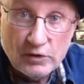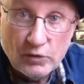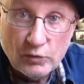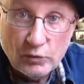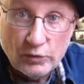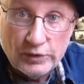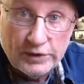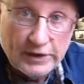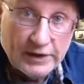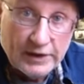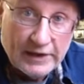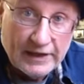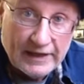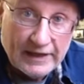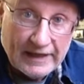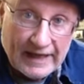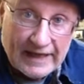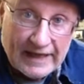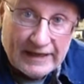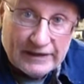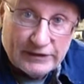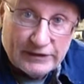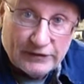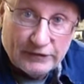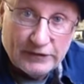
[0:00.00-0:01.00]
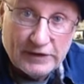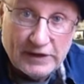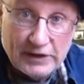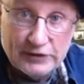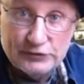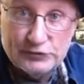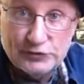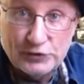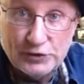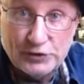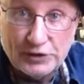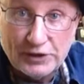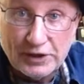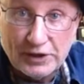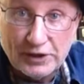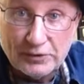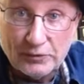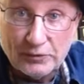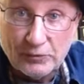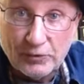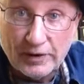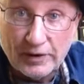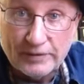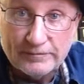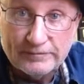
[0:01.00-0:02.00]
within 1/8 of an inch of the other
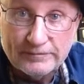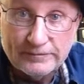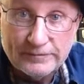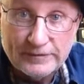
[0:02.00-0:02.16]
one.